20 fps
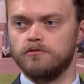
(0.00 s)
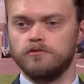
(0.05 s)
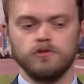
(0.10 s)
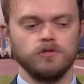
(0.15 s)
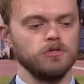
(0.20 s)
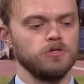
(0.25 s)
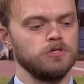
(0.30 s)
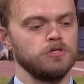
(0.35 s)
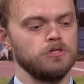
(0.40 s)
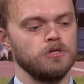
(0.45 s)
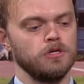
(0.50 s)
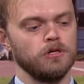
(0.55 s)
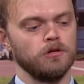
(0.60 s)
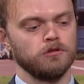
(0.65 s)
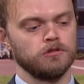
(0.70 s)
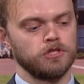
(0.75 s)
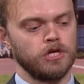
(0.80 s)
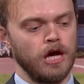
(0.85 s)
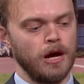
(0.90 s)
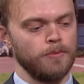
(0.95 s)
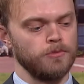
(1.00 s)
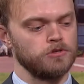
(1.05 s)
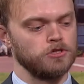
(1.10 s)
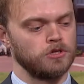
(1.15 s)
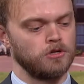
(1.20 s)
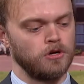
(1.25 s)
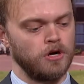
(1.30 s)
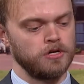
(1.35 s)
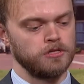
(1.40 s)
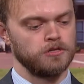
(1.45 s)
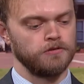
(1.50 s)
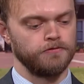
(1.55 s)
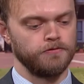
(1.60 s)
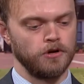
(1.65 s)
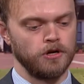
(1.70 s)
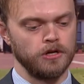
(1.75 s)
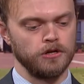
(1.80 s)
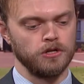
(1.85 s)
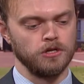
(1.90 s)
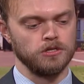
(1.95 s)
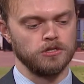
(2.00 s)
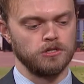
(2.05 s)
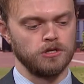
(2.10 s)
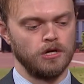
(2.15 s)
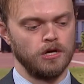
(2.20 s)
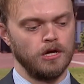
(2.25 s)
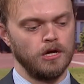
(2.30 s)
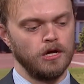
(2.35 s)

If you can see, there's cameras across the front of this